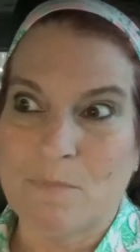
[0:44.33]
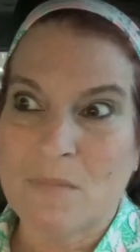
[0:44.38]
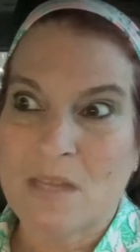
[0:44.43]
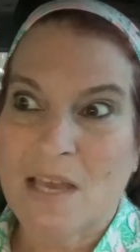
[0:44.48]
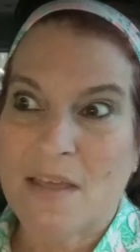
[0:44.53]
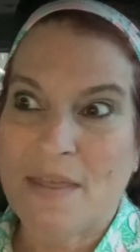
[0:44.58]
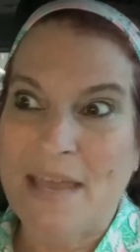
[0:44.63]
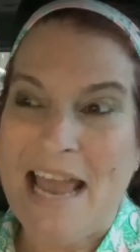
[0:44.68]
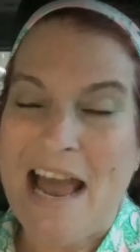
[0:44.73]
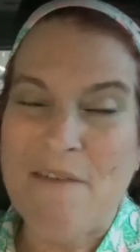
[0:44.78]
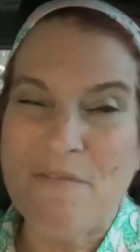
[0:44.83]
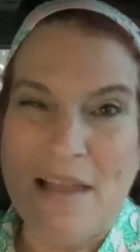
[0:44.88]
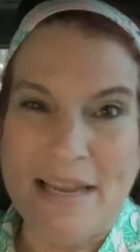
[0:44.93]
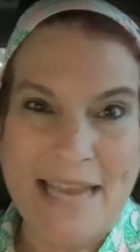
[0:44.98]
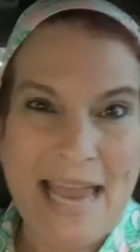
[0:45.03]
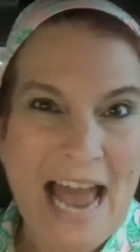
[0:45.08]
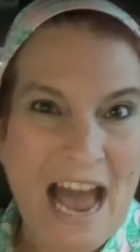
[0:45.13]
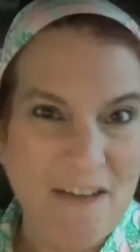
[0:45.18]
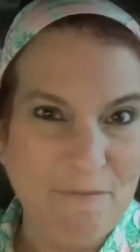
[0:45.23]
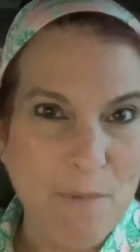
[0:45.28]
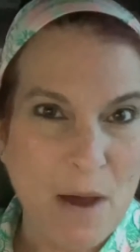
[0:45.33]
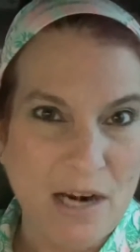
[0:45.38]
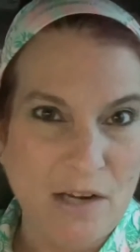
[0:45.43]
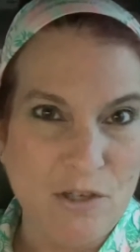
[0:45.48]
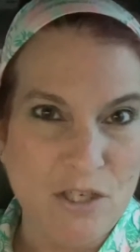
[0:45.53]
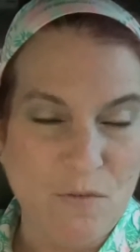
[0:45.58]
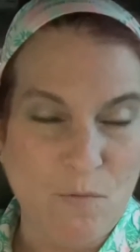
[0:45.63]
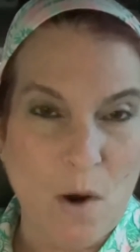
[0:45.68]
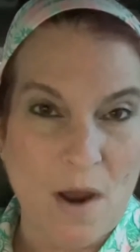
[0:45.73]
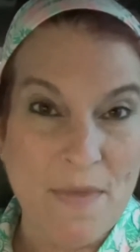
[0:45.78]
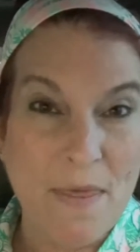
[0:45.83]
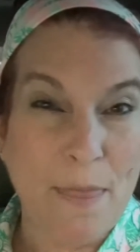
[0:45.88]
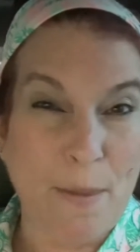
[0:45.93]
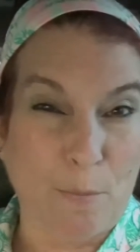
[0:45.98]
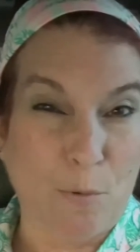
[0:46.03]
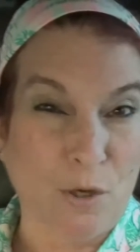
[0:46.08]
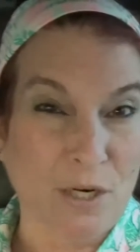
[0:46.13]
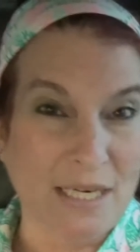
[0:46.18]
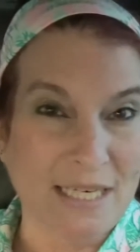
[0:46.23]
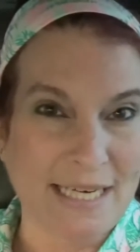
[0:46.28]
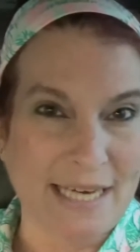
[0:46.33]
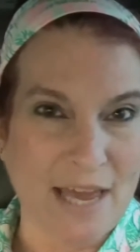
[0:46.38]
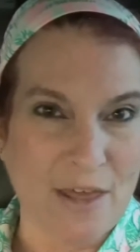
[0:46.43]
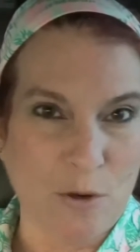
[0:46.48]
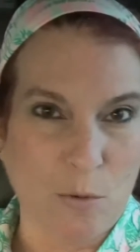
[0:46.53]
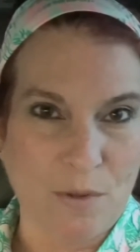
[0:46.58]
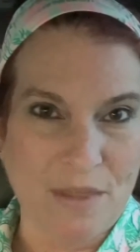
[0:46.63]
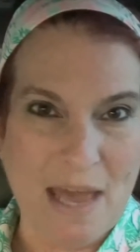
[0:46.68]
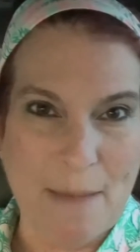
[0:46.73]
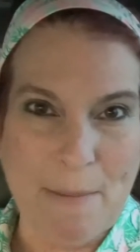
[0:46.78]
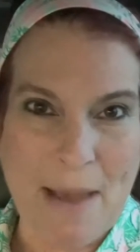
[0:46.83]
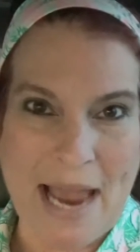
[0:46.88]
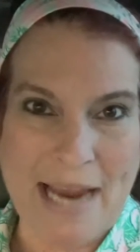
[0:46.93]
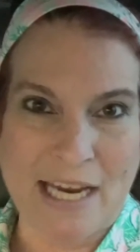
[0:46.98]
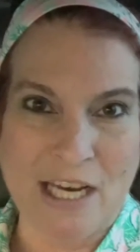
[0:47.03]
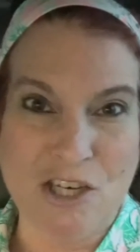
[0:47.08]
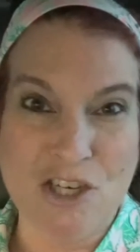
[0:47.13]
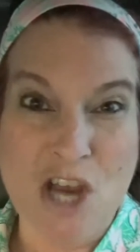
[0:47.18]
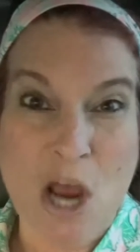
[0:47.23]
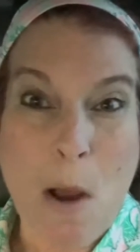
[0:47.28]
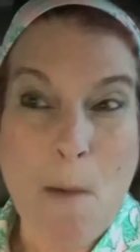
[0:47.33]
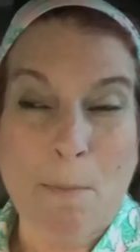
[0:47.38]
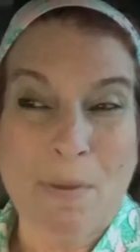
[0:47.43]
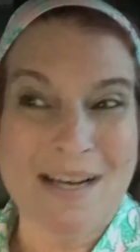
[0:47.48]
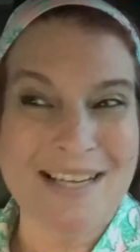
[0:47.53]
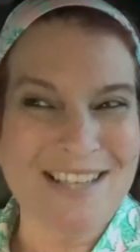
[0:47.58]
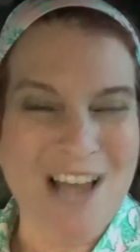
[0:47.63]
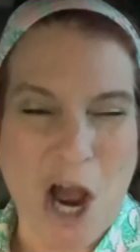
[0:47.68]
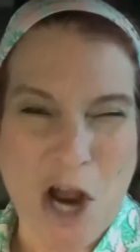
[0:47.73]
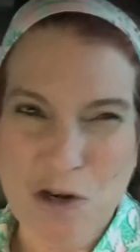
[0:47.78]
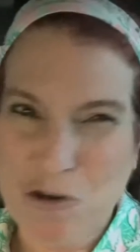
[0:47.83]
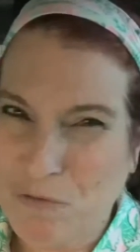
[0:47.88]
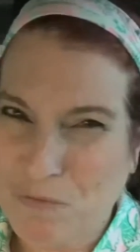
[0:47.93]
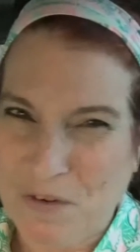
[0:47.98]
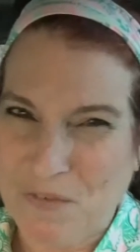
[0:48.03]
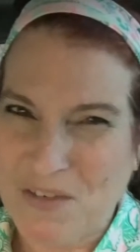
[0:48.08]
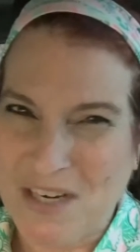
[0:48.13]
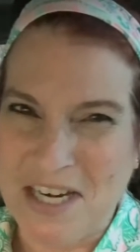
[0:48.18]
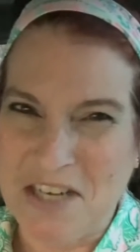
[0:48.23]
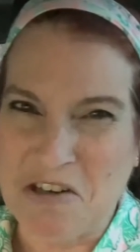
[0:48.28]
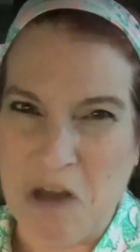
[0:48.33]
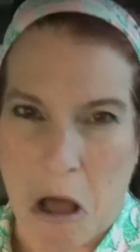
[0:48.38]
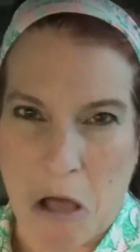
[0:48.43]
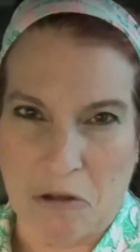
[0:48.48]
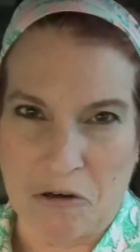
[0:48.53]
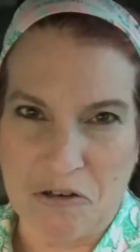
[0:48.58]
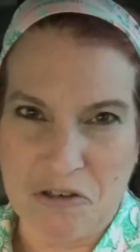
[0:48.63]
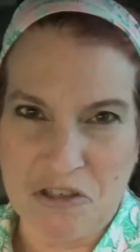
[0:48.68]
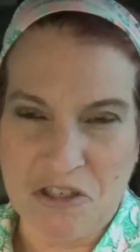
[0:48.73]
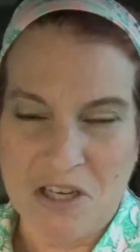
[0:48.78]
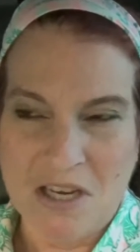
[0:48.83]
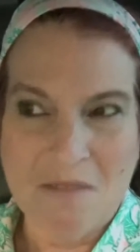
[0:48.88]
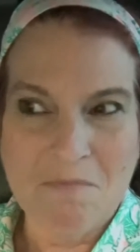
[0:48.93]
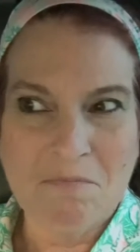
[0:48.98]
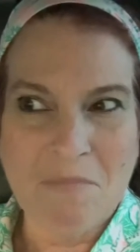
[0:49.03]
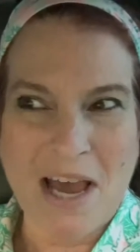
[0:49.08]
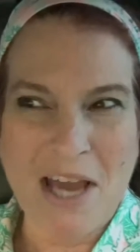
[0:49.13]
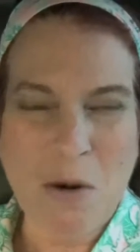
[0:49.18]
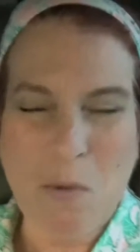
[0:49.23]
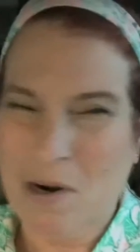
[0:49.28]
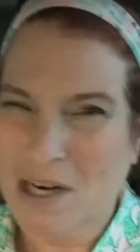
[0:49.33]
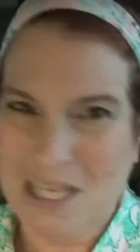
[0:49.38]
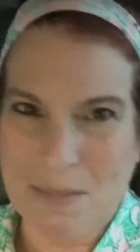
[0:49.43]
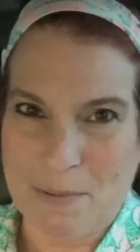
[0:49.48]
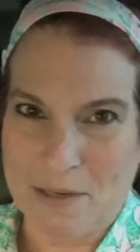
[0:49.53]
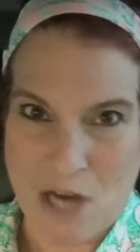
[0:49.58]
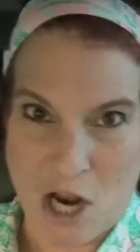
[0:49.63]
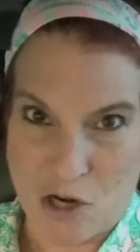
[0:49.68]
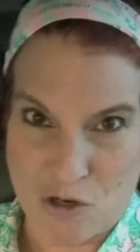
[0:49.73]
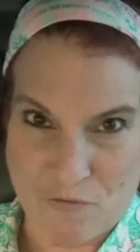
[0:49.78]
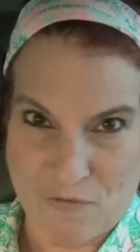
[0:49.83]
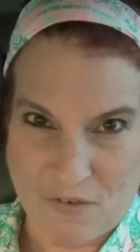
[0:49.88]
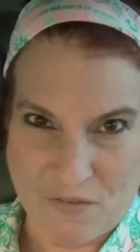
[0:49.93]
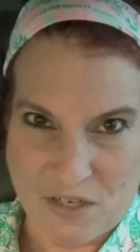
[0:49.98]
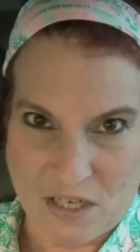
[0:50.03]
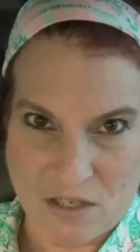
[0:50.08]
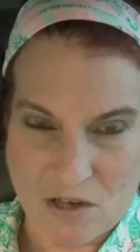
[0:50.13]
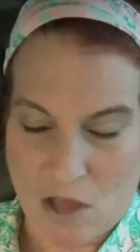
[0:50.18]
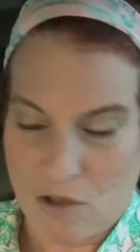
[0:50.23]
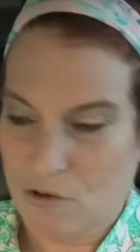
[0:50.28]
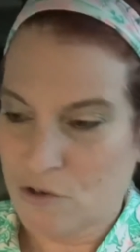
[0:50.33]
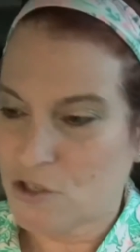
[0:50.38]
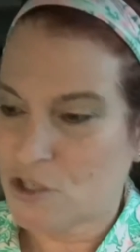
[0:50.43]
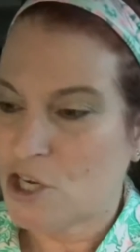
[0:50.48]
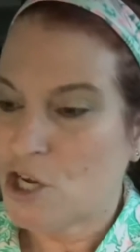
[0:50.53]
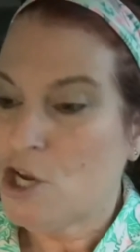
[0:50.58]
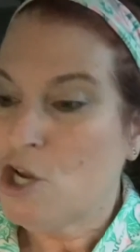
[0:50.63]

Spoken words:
they have like half bottles of wine that they're putting together with that package, but it's $115. I don't want to spend $115.